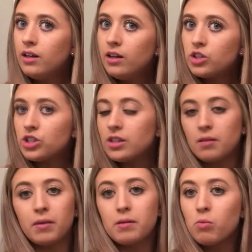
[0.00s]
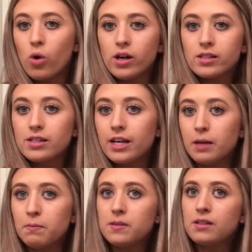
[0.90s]
just some like more
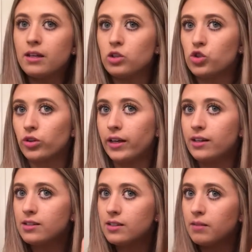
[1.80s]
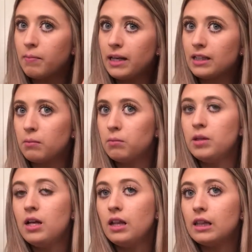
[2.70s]
tips and tricks to make them
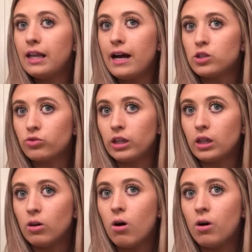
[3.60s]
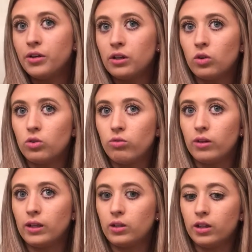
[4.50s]
last really long and look
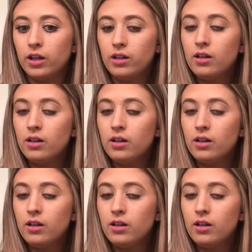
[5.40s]
really good.